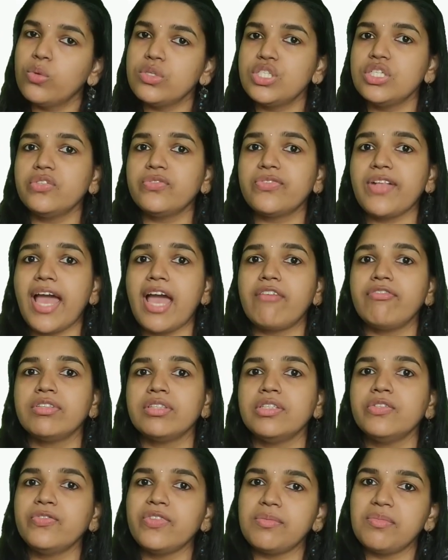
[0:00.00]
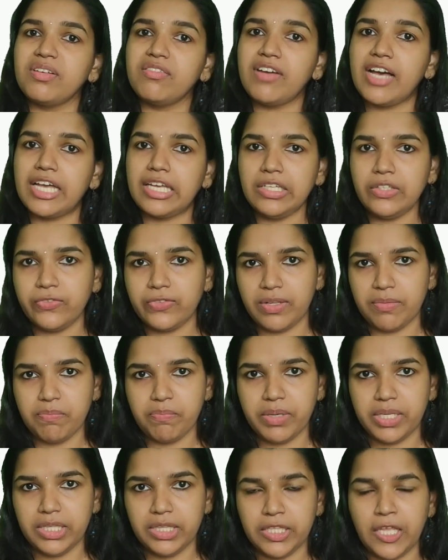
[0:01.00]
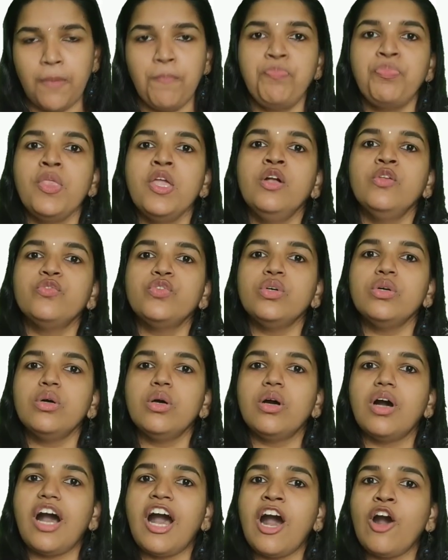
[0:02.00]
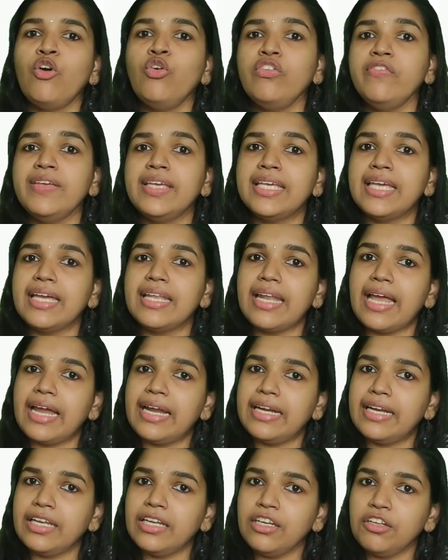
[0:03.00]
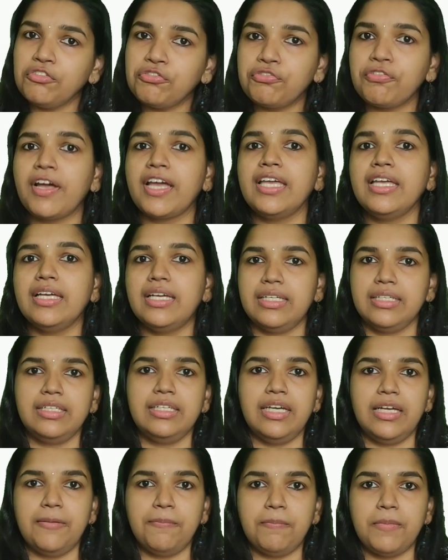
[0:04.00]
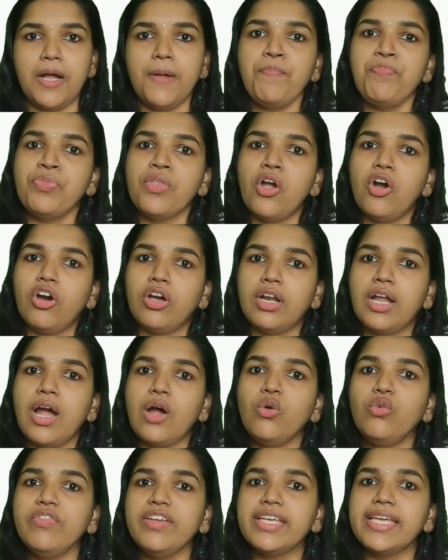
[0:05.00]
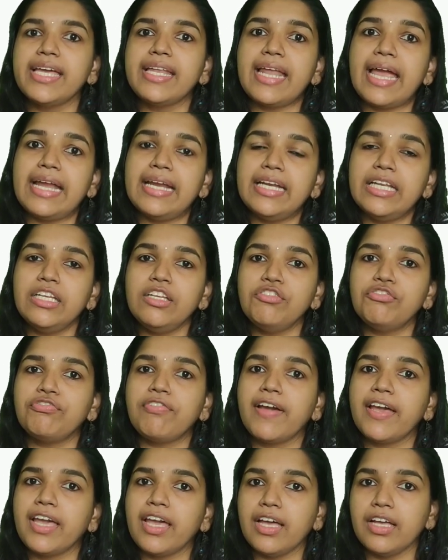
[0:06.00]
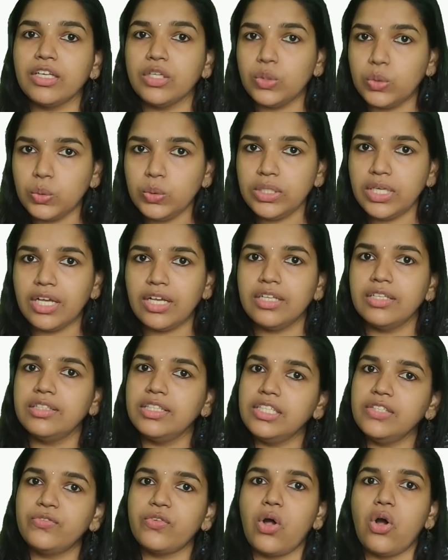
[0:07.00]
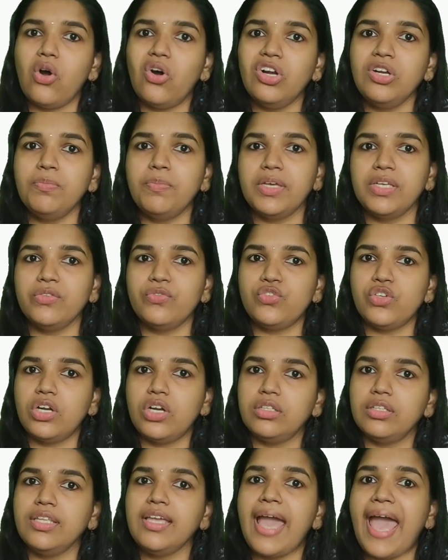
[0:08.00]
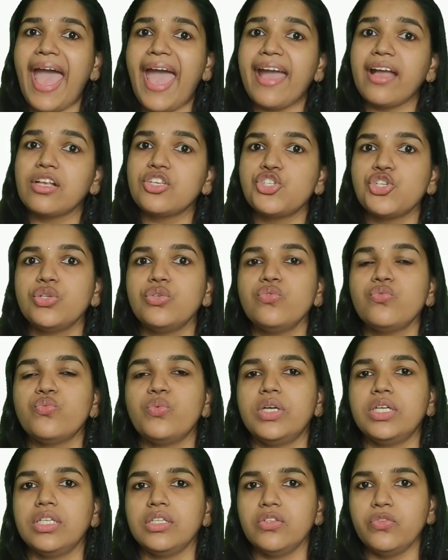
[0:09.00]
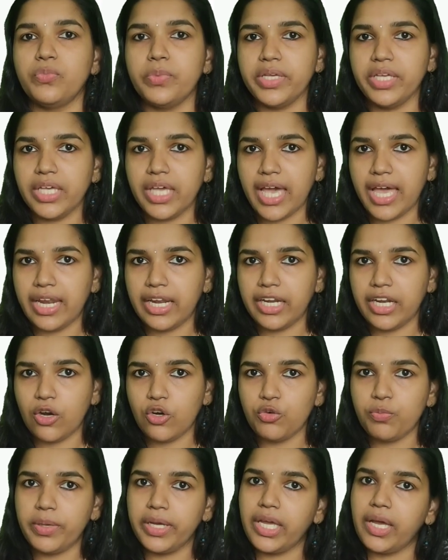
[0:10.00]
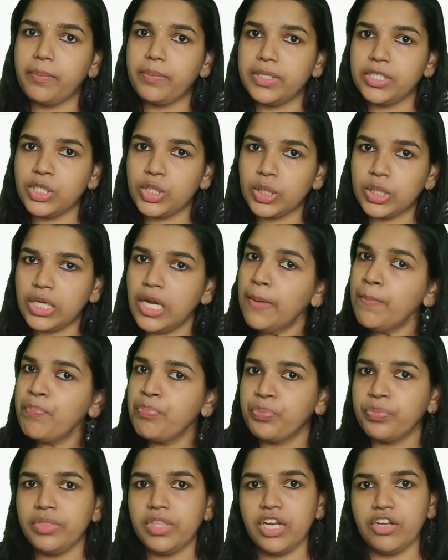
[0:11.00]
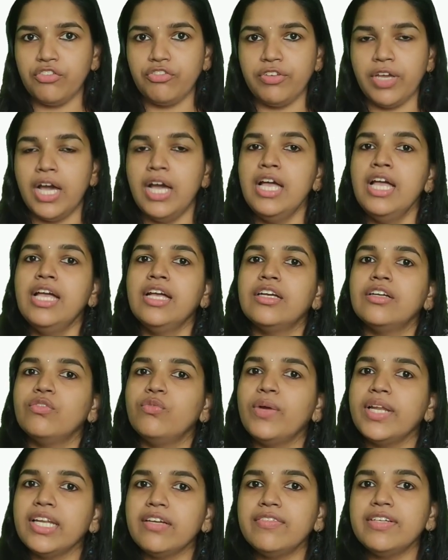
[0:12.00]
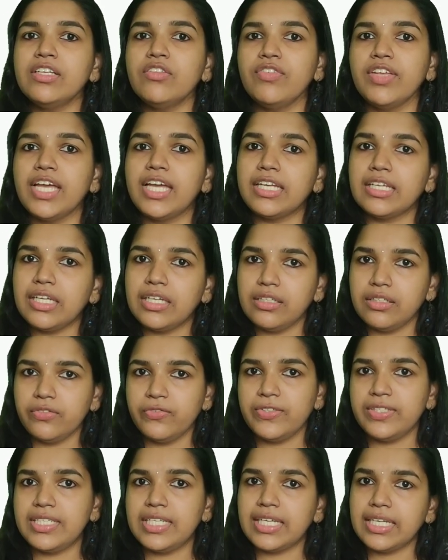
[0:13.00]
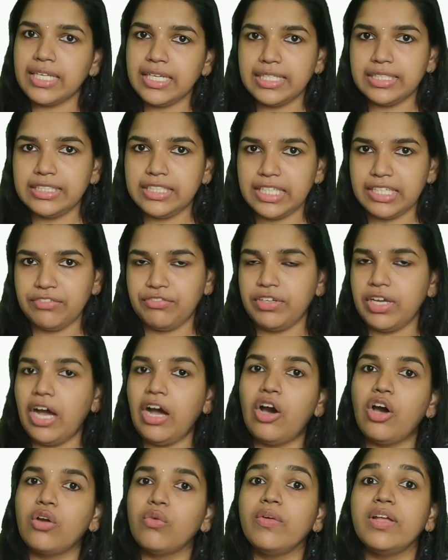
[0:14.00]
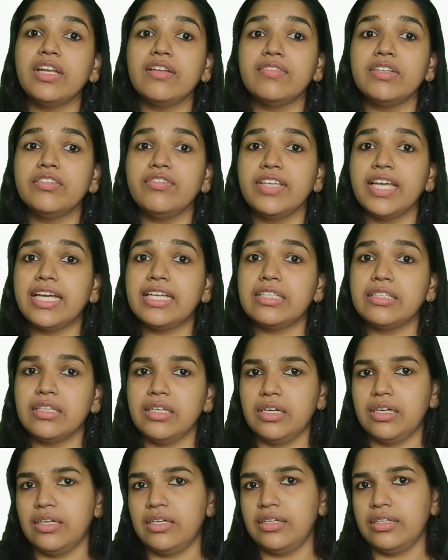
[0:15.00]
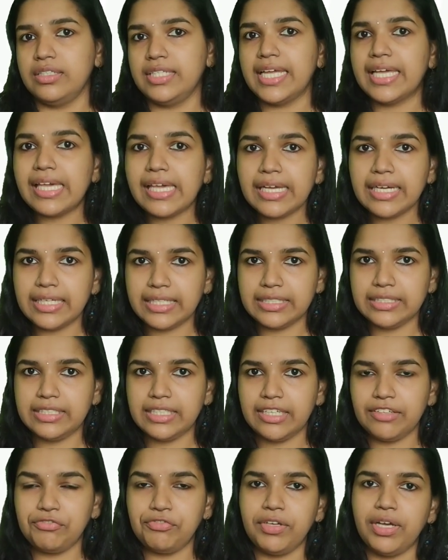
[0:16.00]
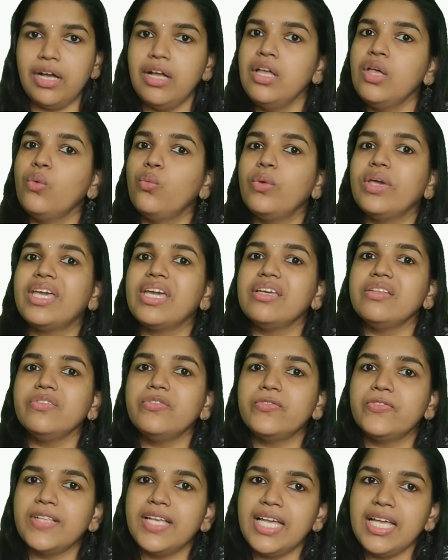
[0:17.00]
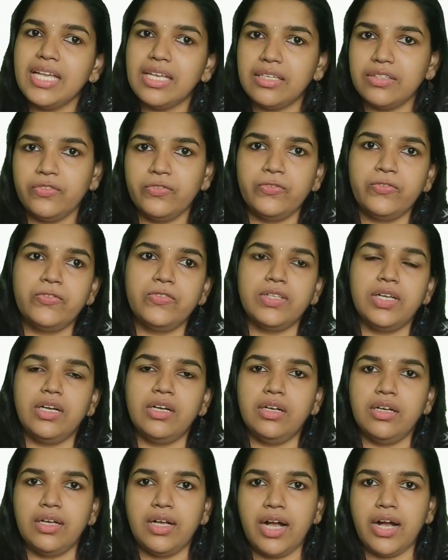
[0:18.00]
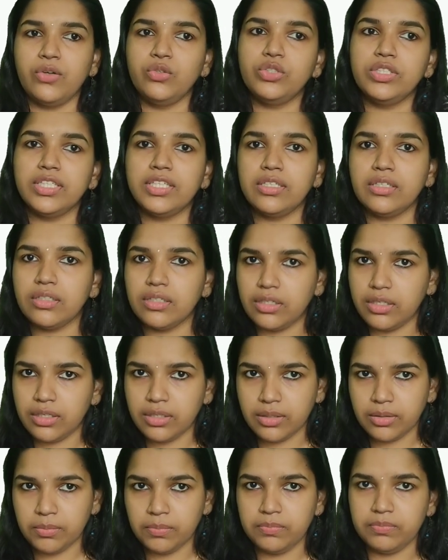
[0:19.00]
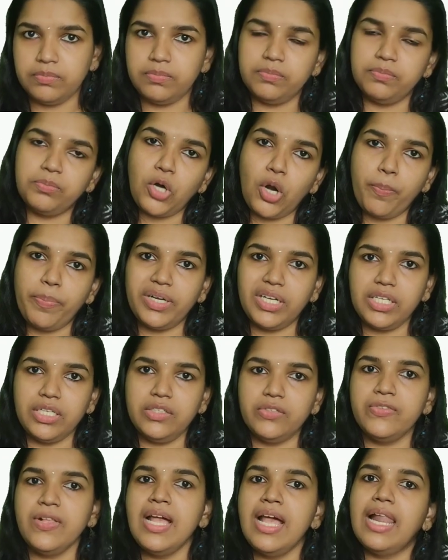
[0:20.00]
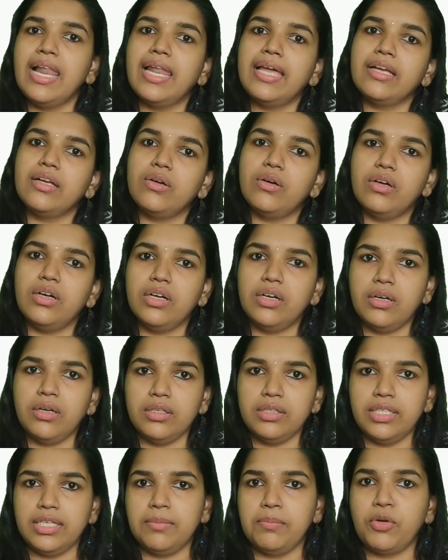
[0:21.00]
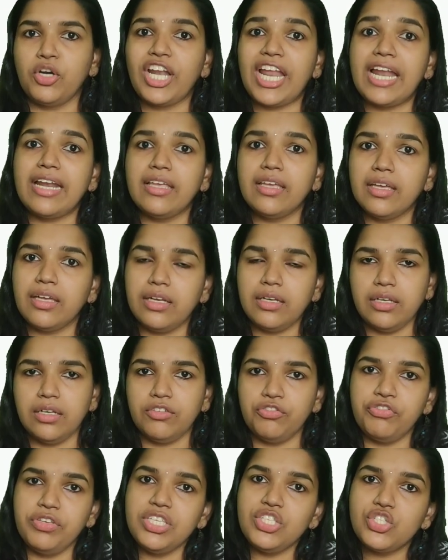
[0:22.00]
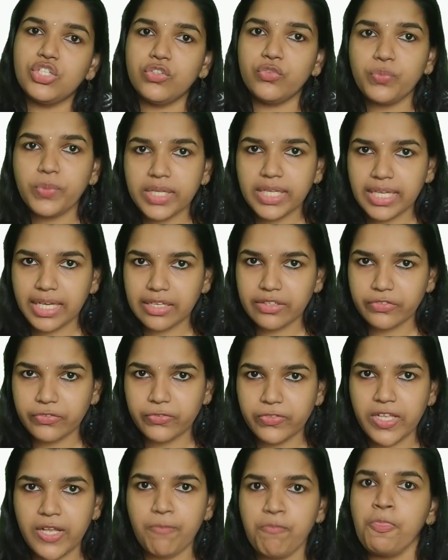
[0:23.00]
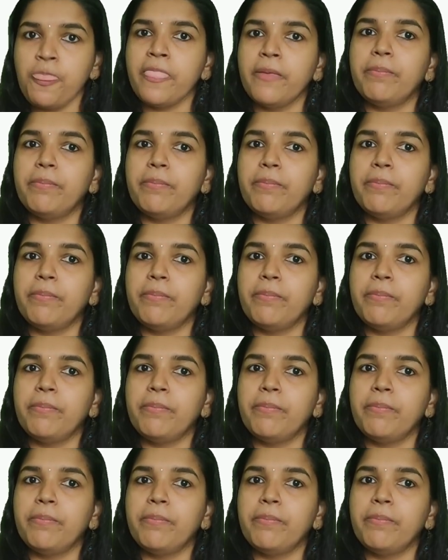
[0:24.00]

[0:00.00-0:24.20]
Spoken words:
which is having the samavaya sambandha. So how we can identify a karma, or how we can identify a guna, these all based on the actions what is being carried out by a particular dravya. Whenever we are considering a dravya, or whenever we are taking a dravya, we can see its outer properties, like the botanical features we can see,